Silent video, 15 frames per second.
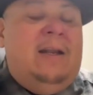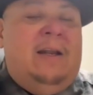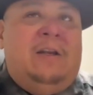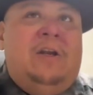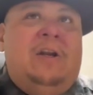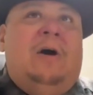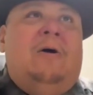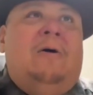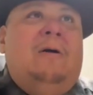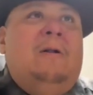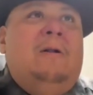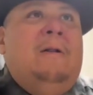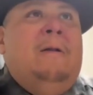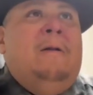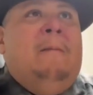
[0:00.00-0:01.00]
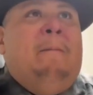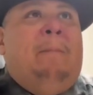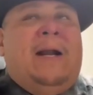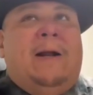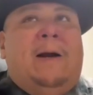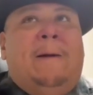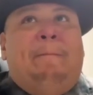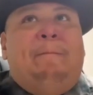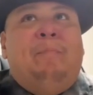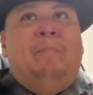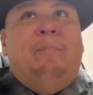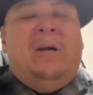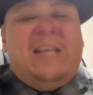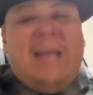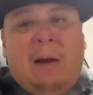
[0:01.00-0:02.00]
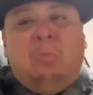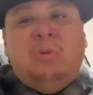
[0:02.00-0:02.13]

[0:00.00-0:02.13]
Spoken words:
And But yeah,